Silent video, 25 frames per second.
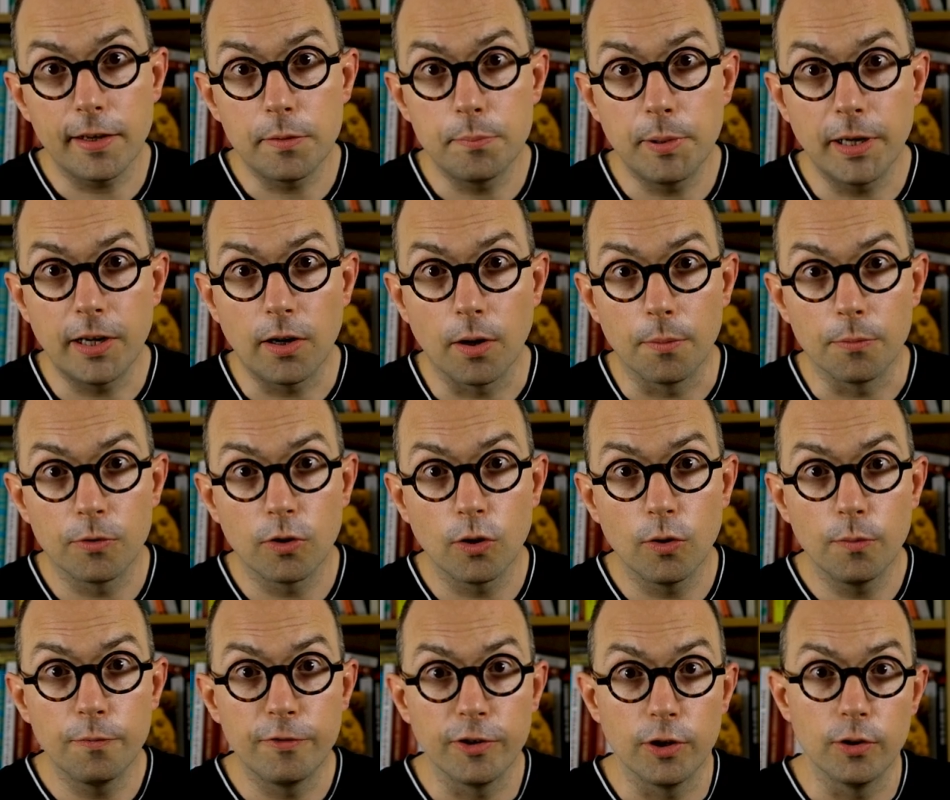that becomes
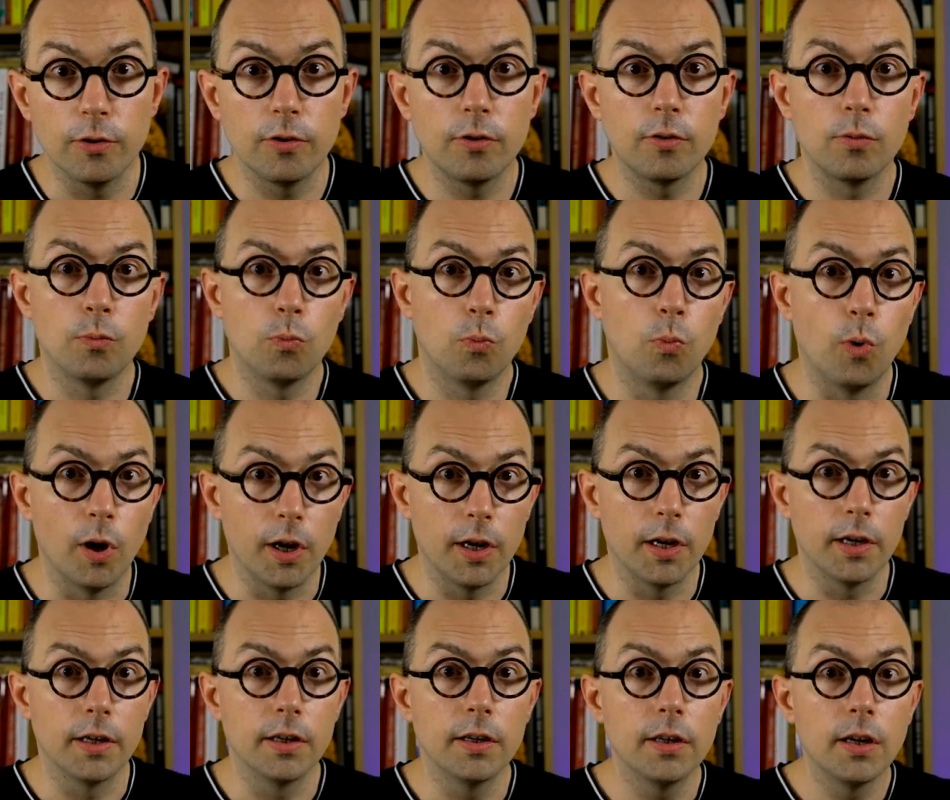obvious
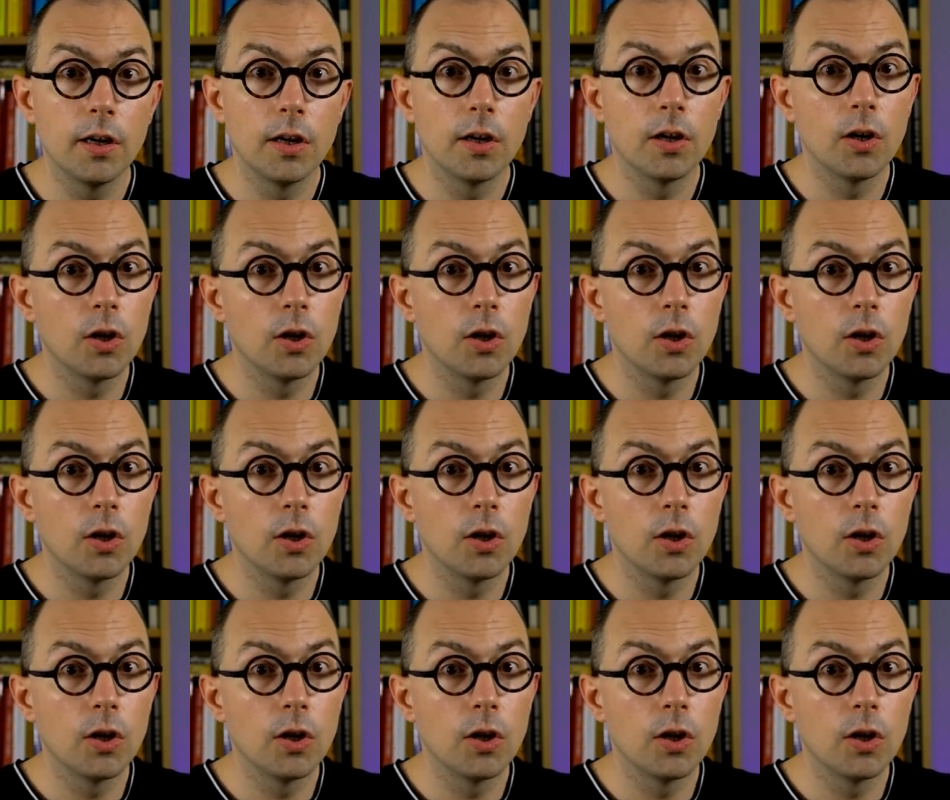when